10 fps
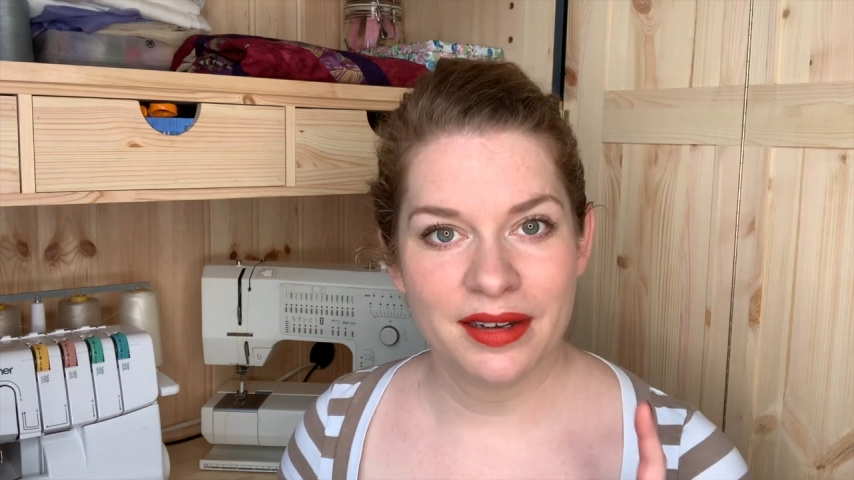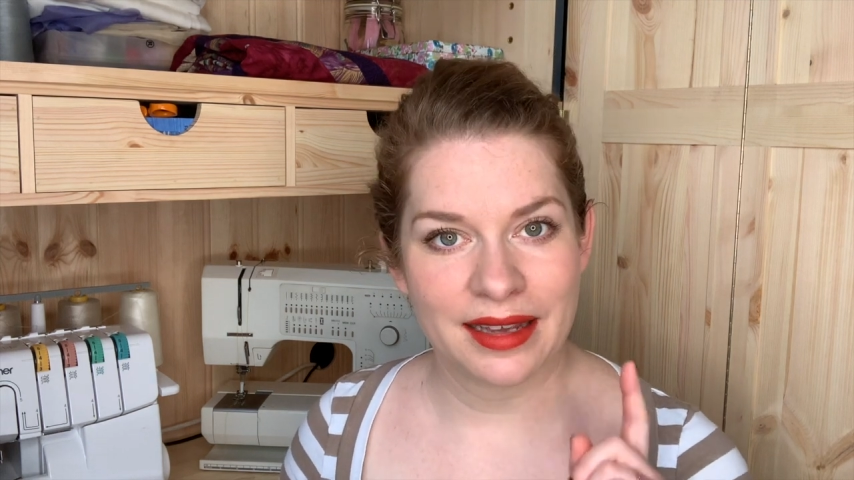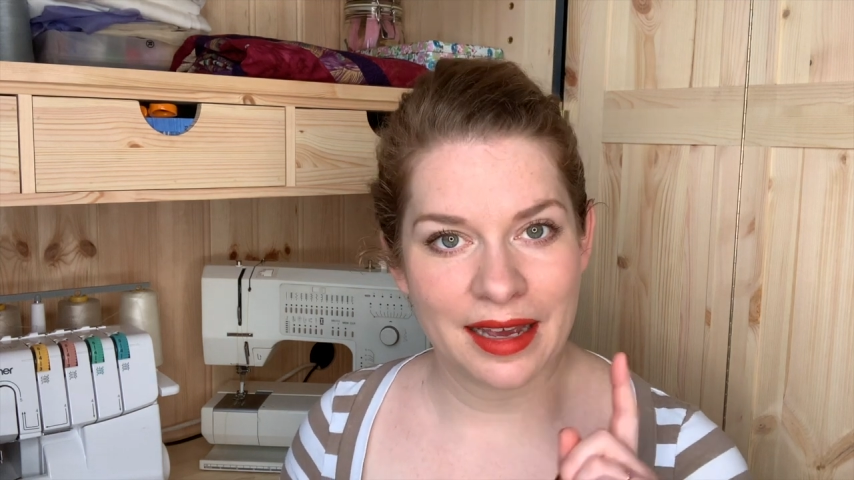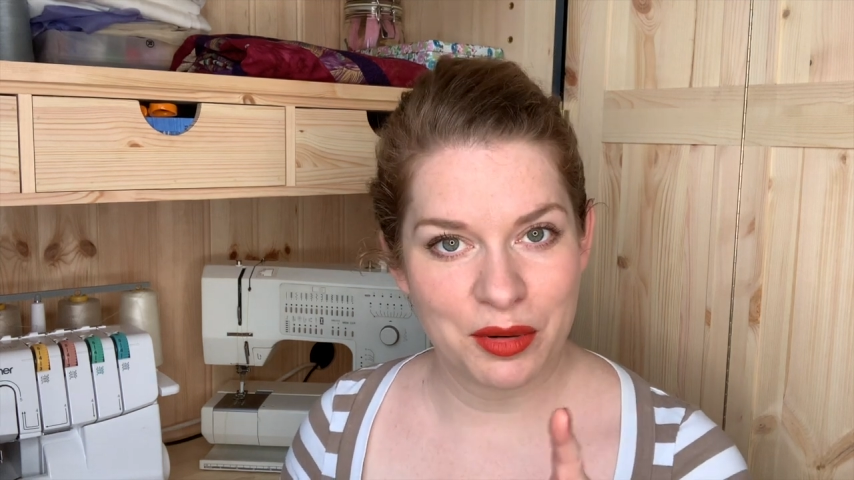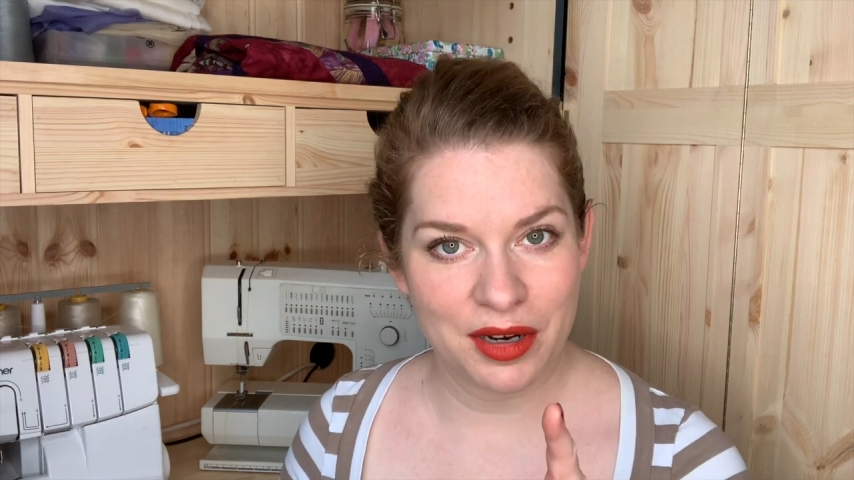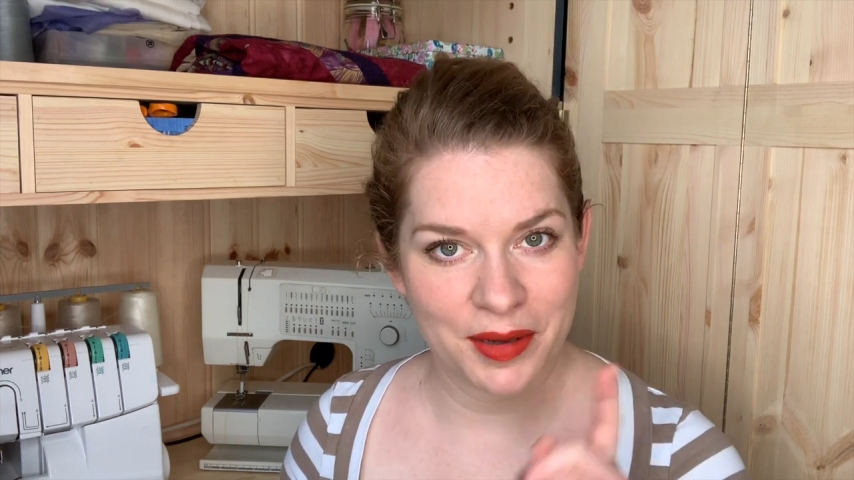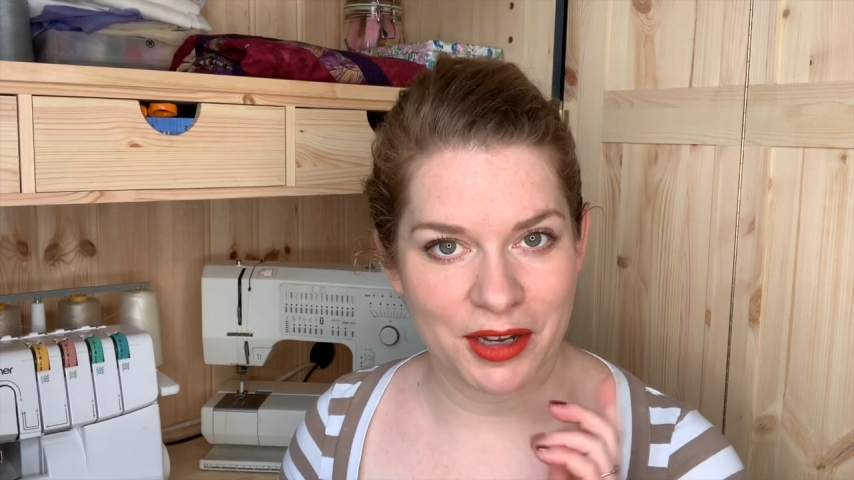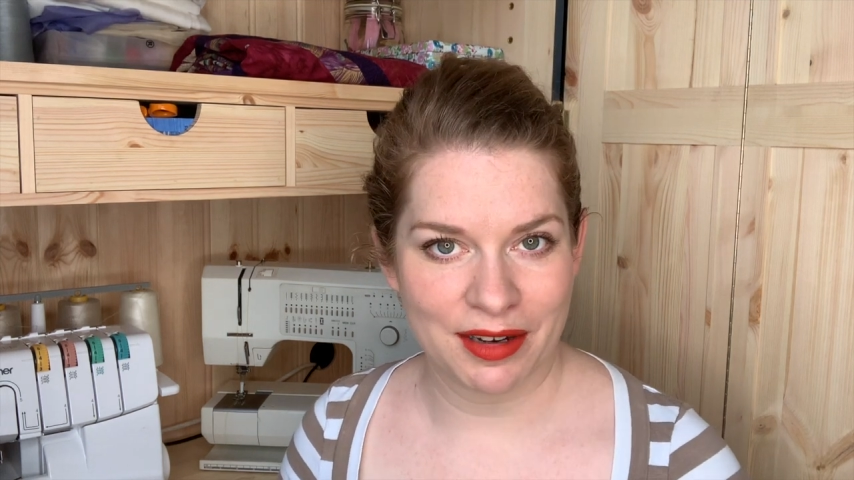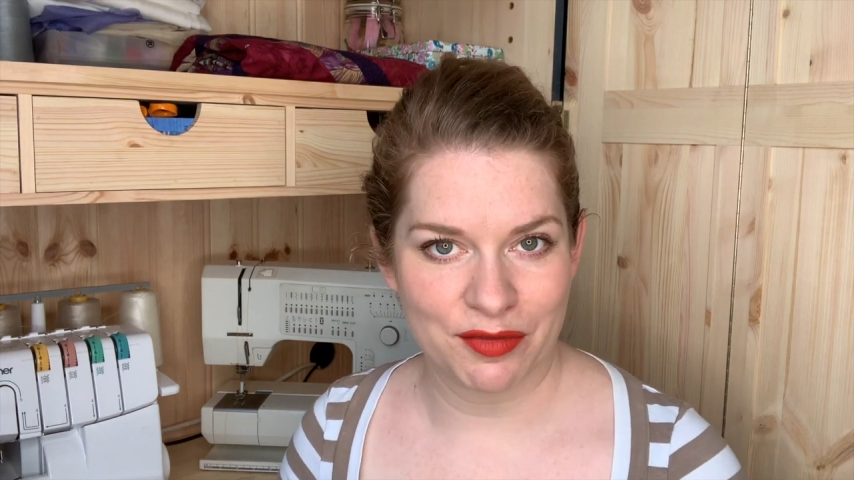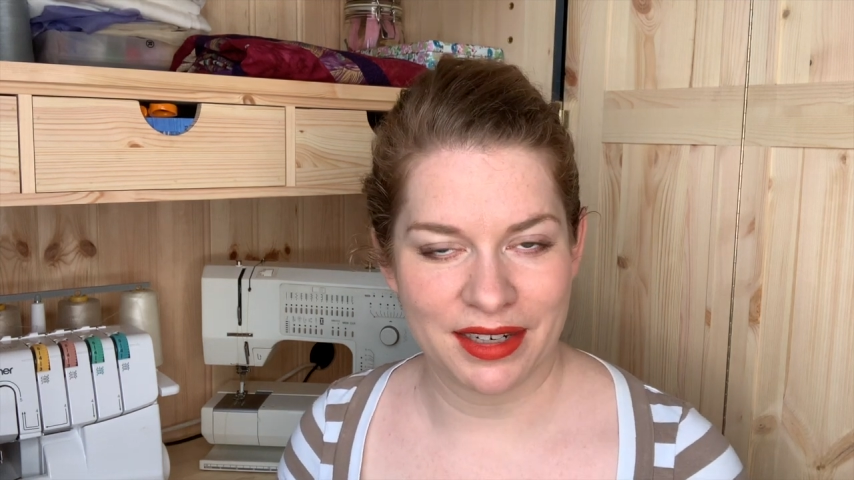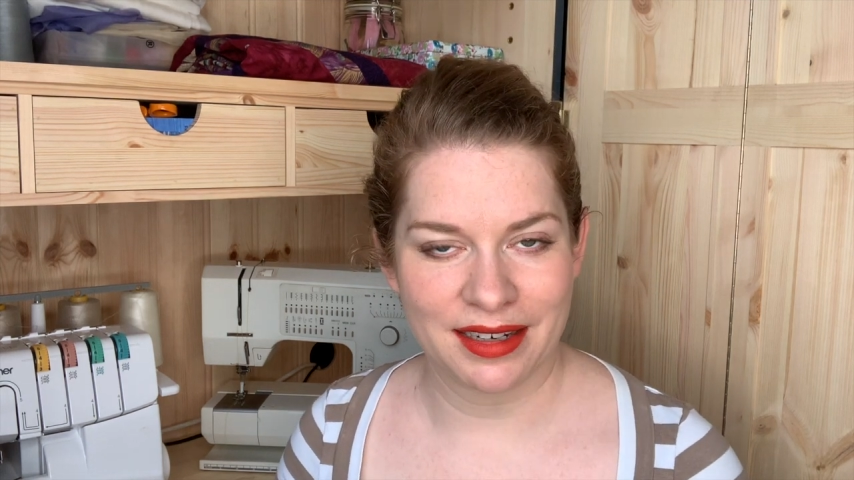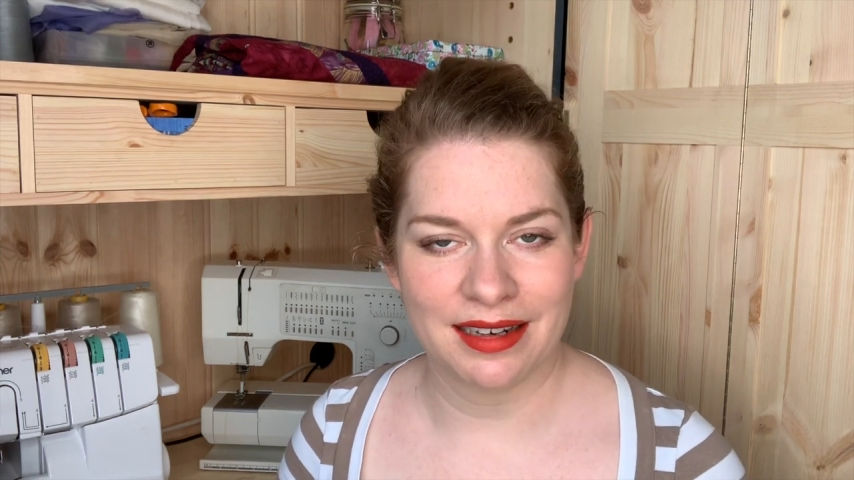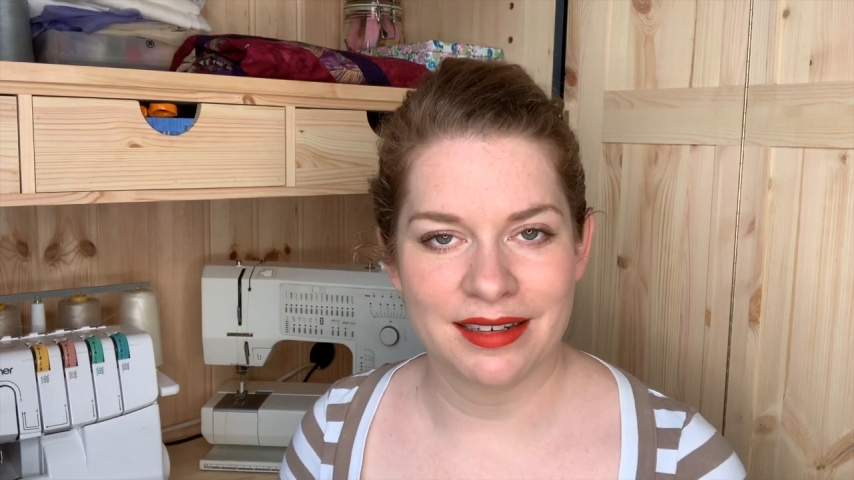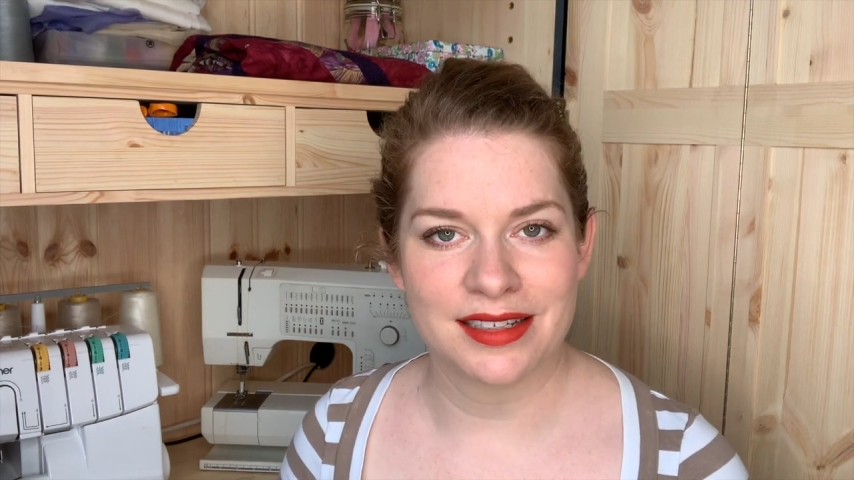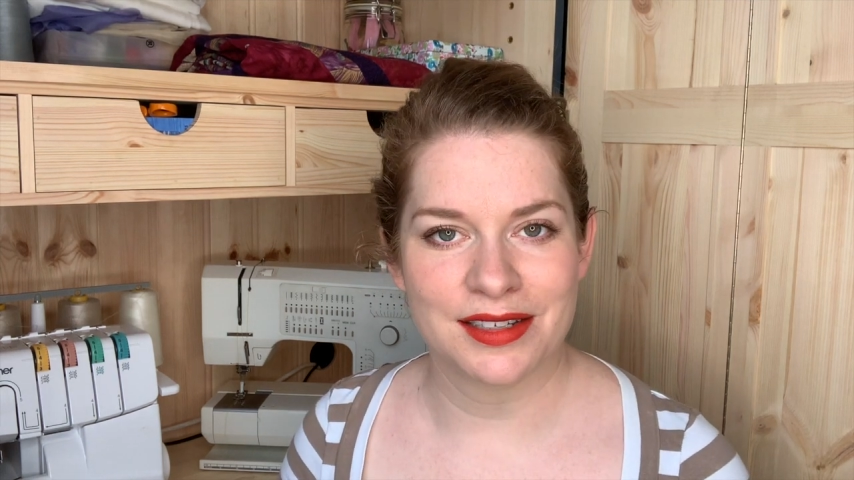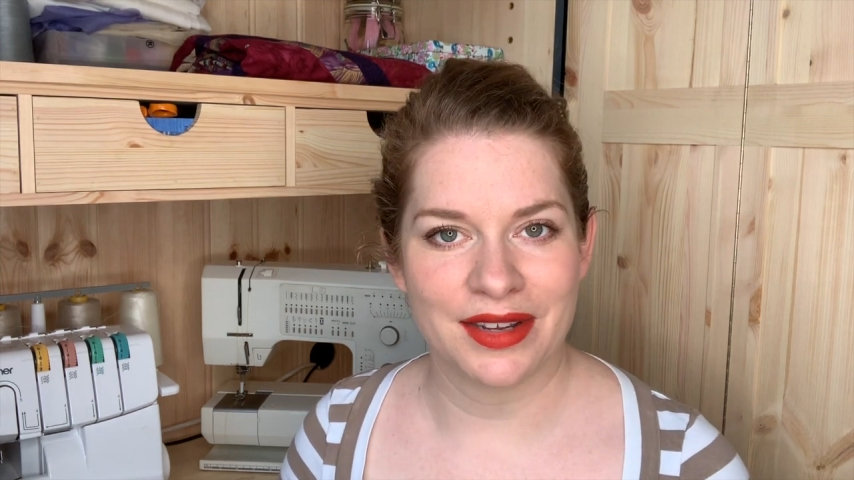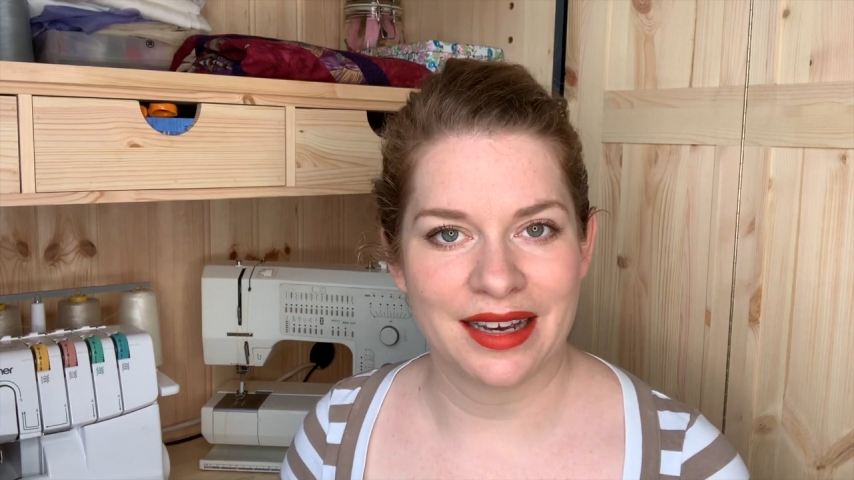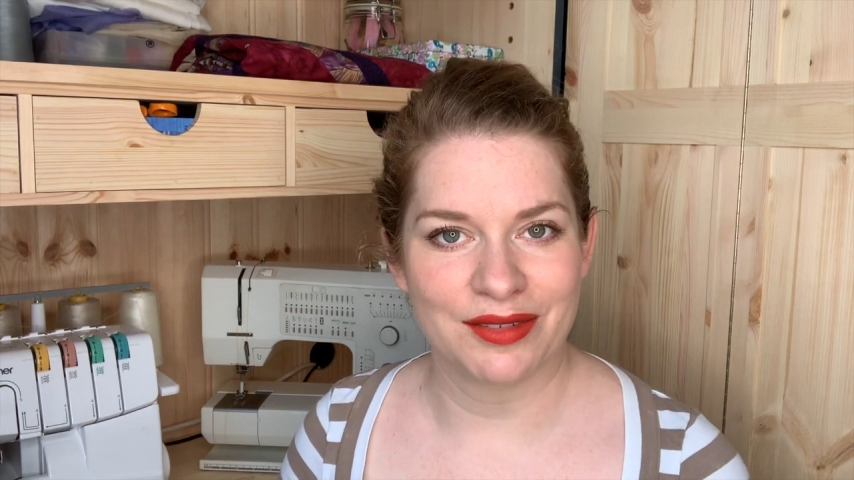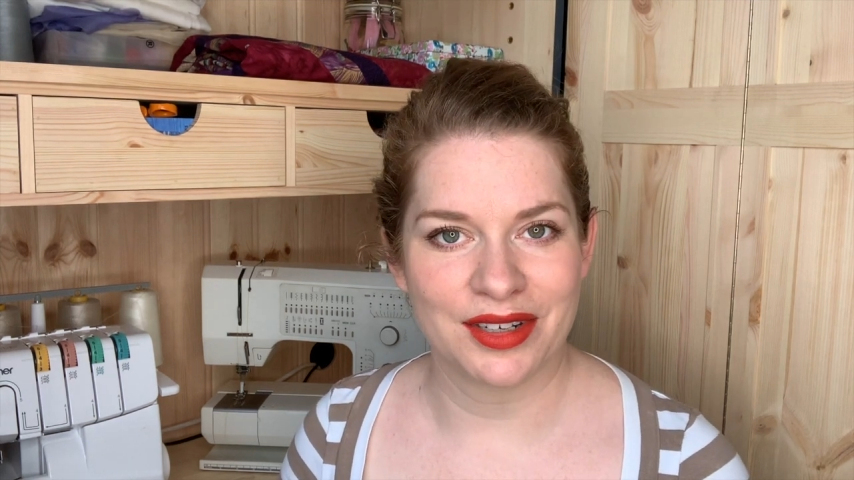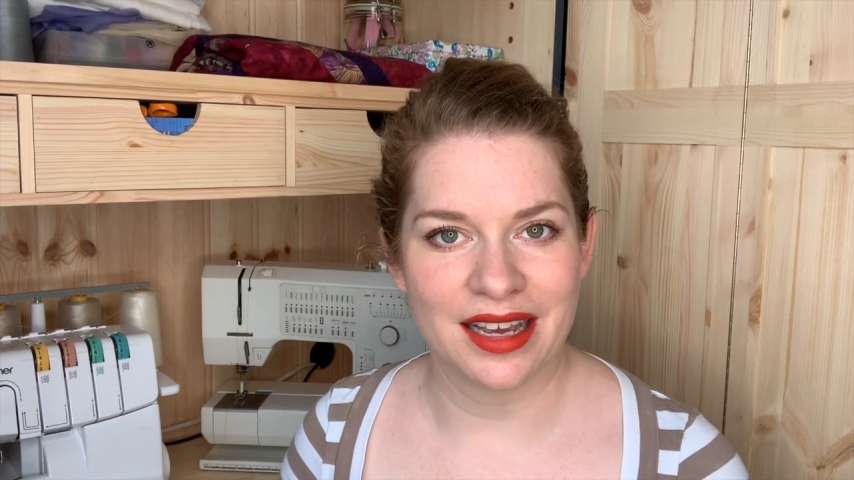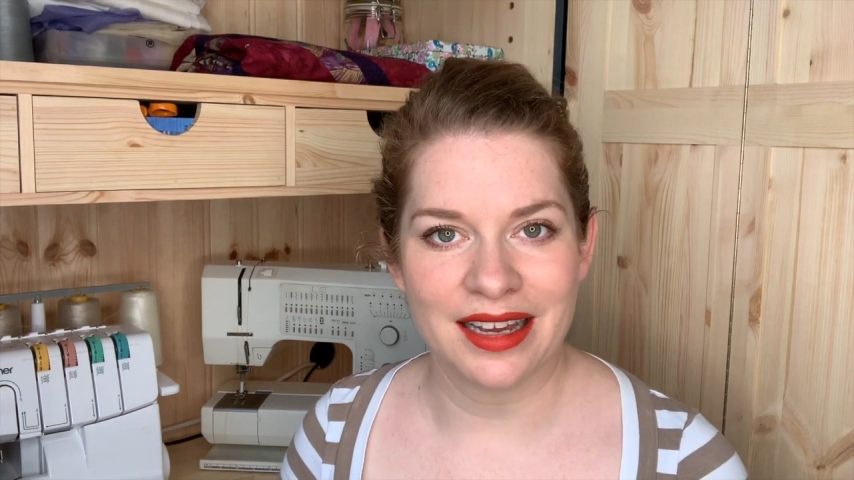get prepping your advent calendars if you haven't yet,